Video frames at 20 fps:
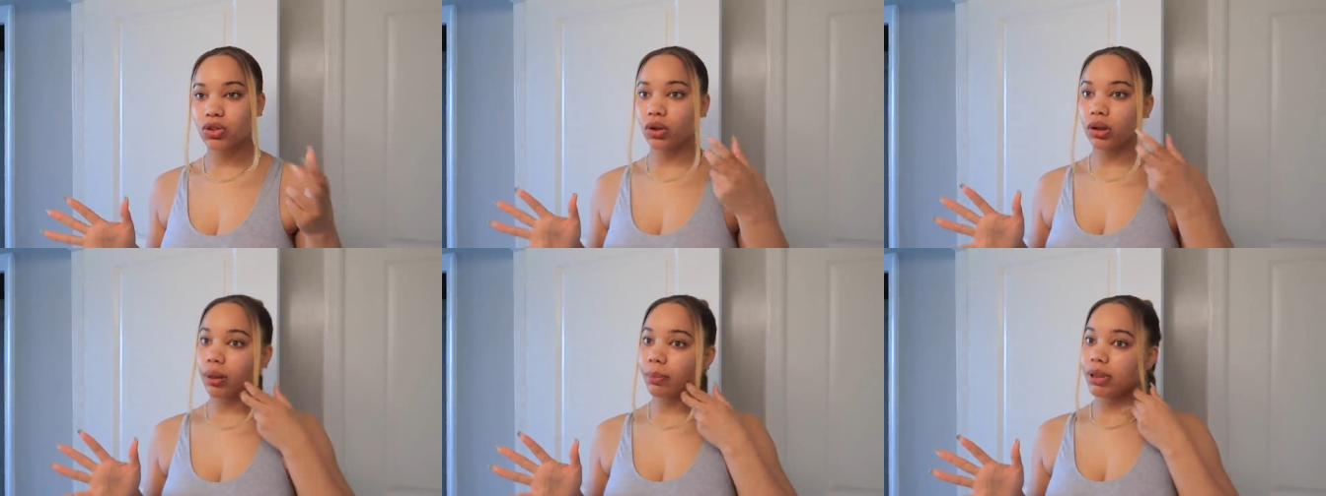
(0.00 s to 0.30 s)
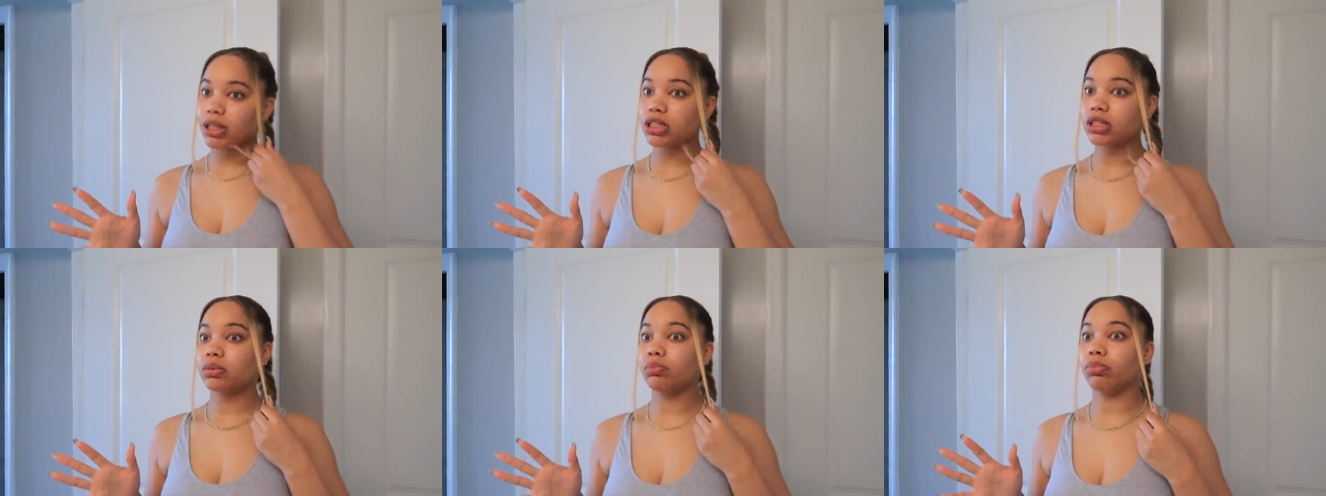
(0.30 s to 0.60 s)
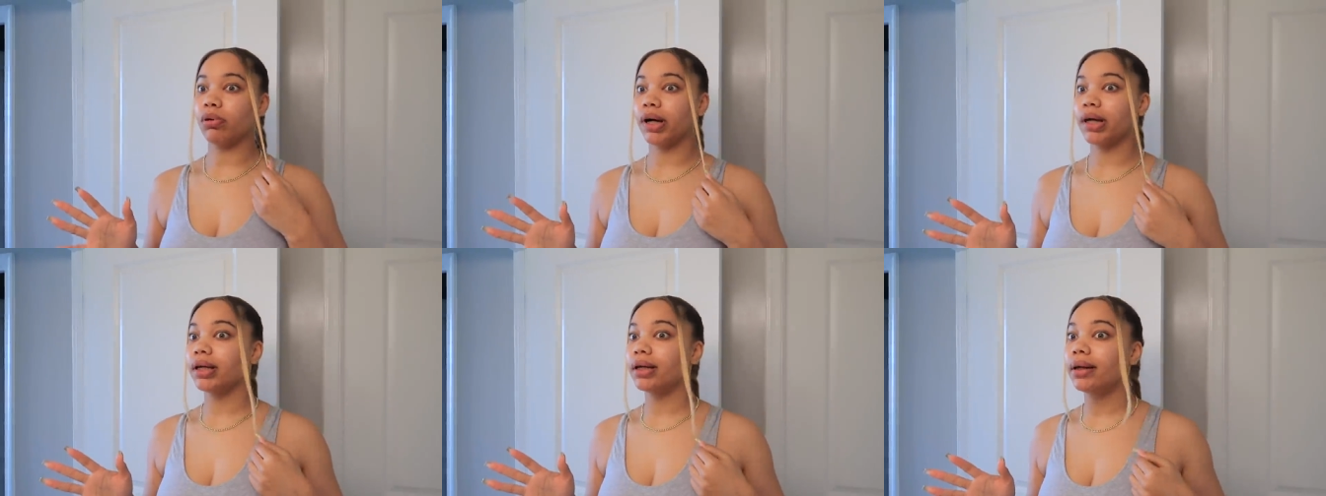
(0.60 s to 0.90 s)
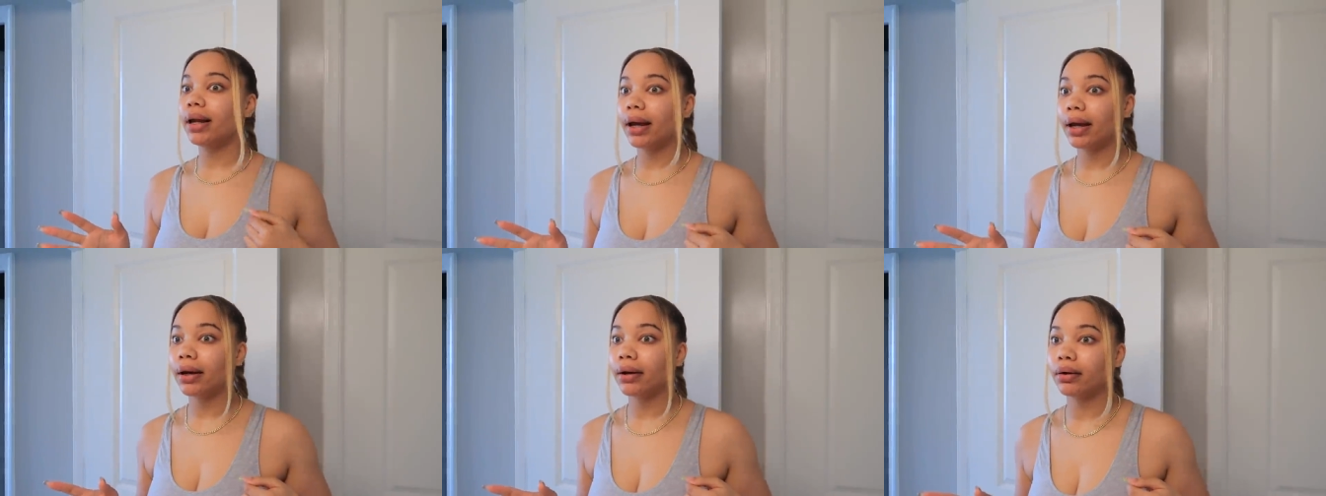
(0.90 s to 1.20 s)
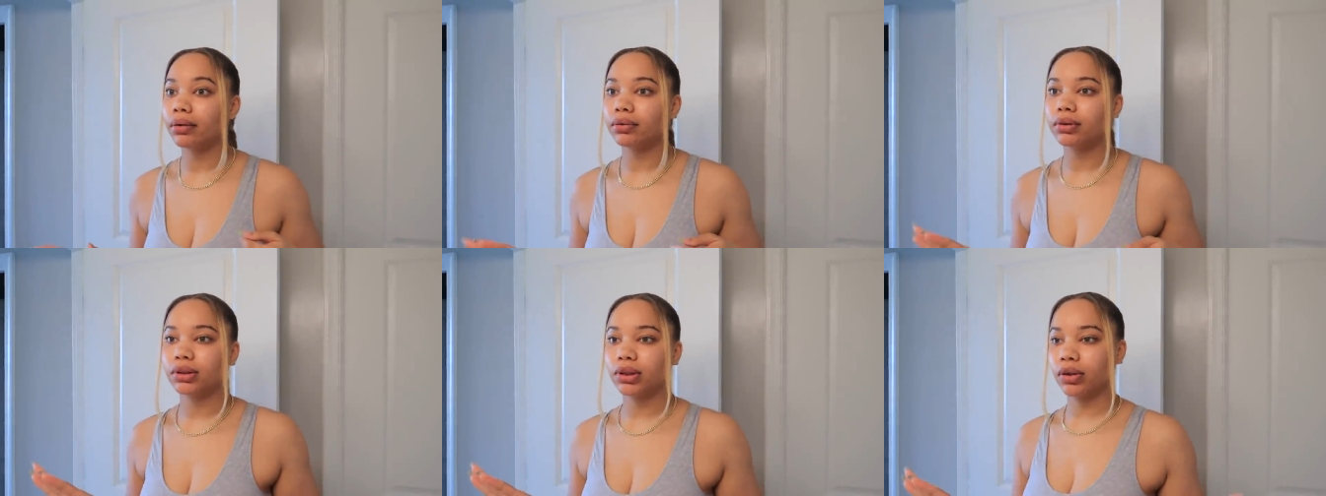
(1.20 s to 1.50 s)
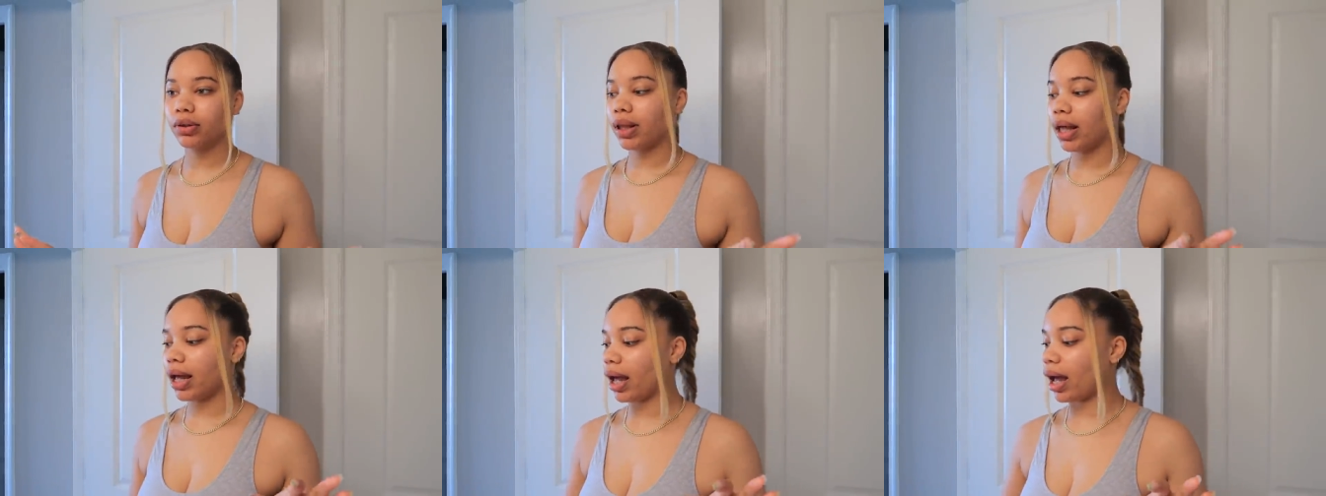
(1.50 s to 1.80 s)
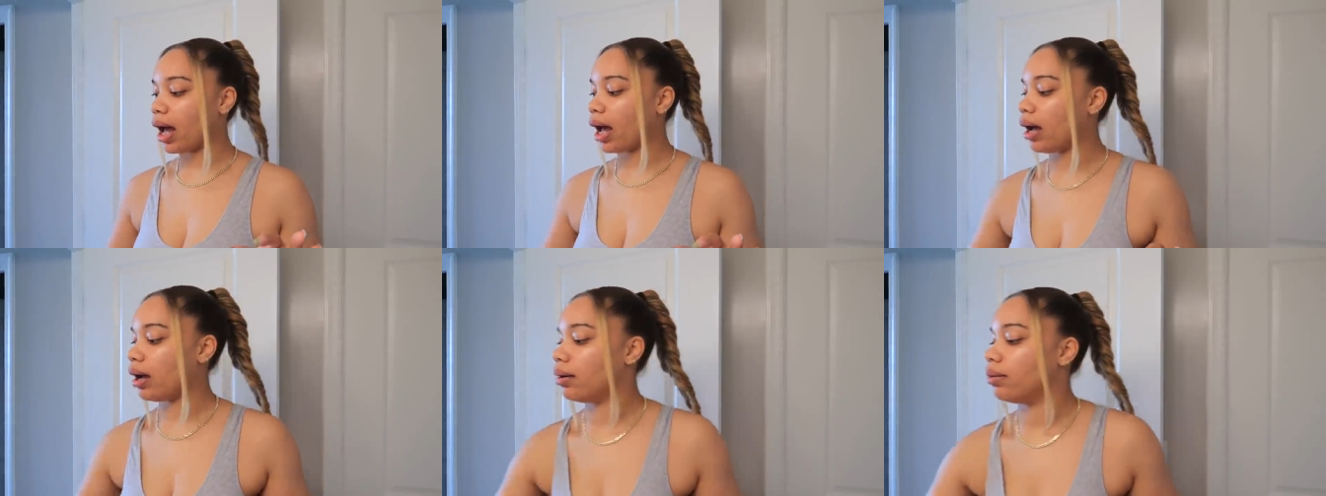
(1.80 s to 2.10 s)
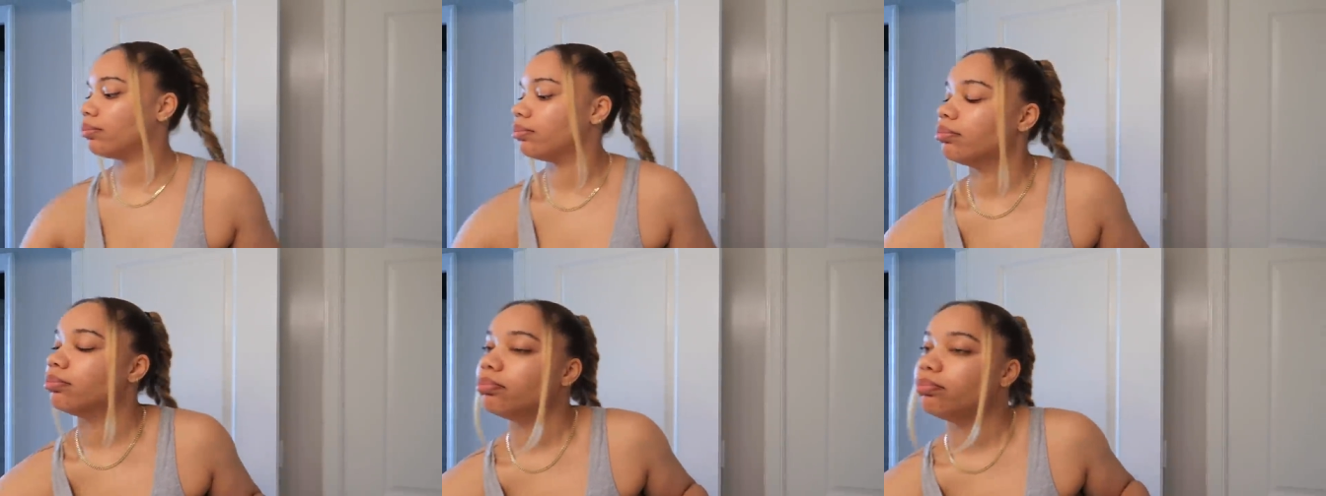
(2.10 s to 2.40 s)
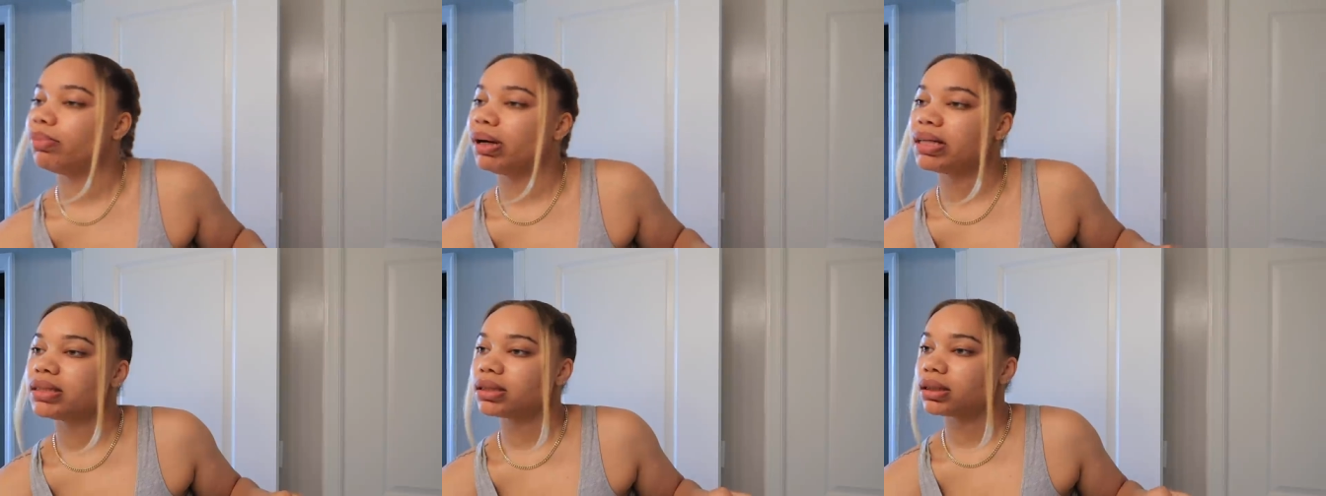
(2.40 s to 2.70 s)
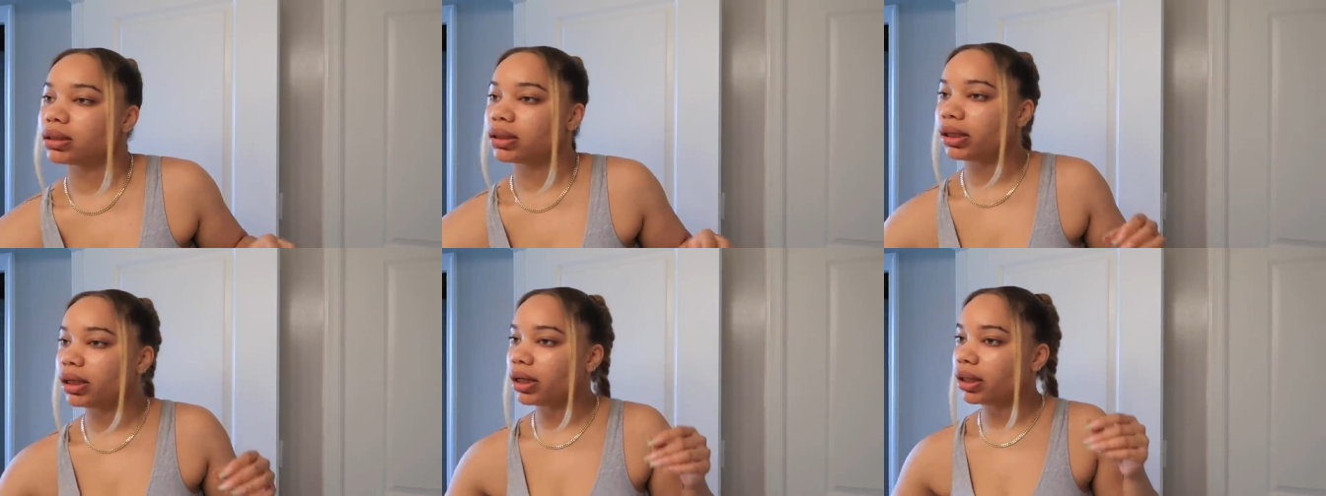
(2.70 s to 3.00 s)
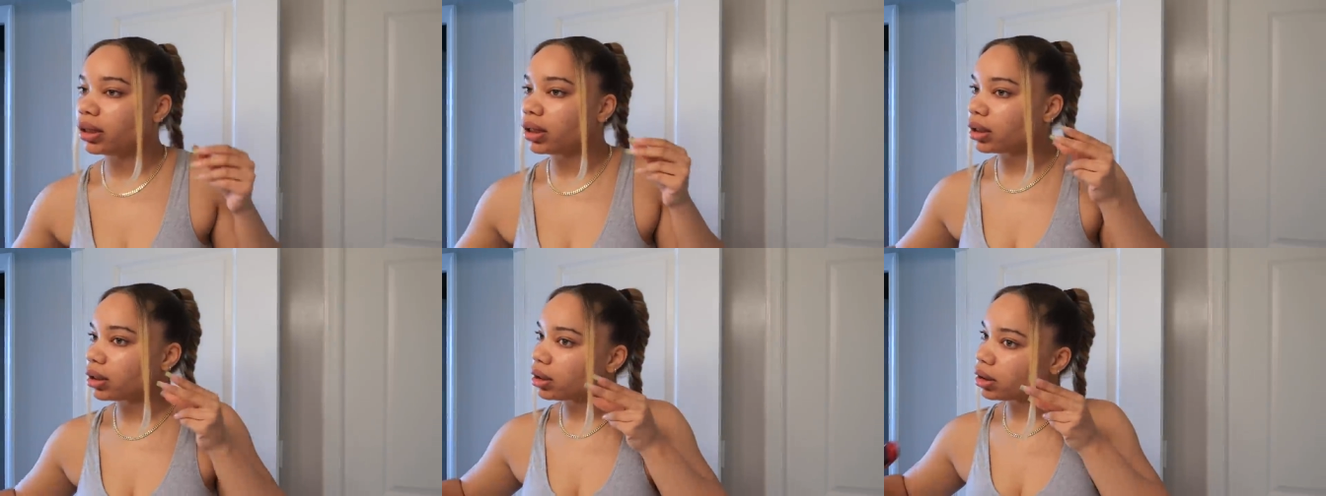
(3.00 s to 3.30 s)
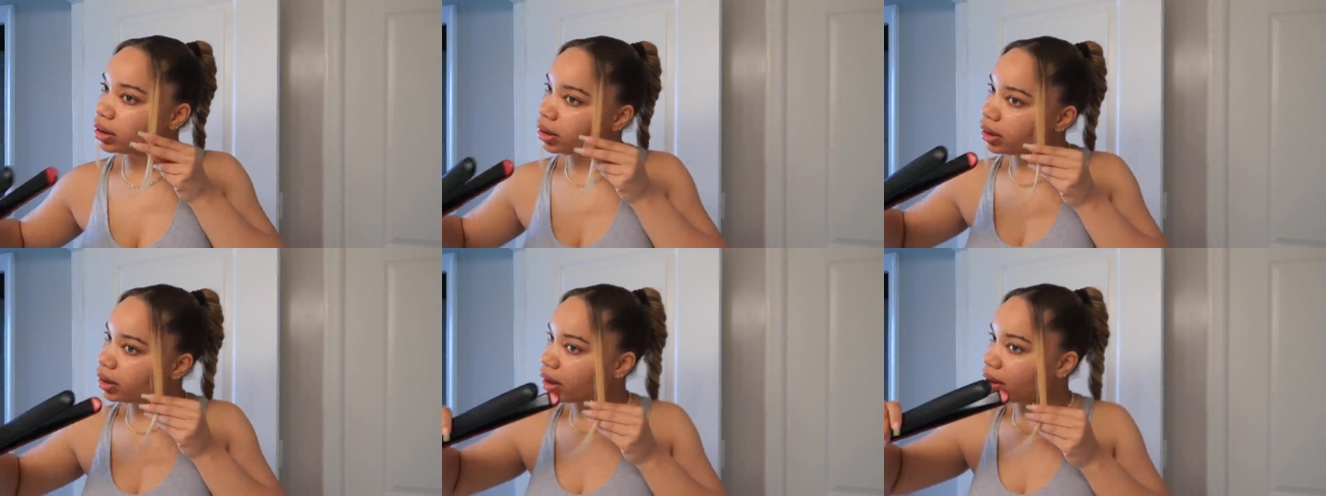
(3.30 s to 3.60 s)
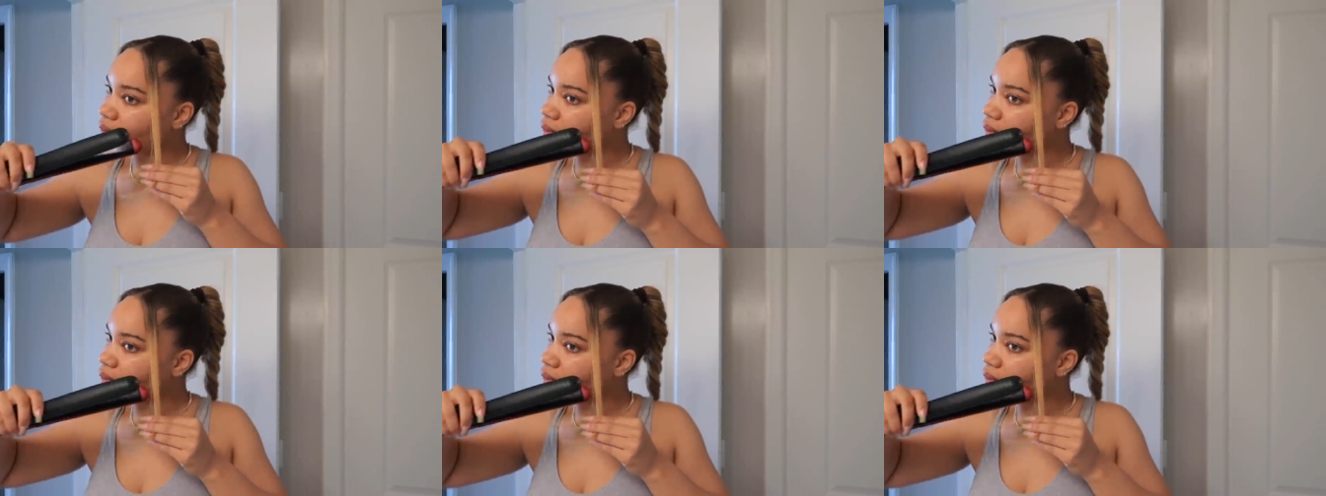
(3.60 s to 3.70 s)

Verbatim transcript: So let me just braid it down so that I'm basically in the clear.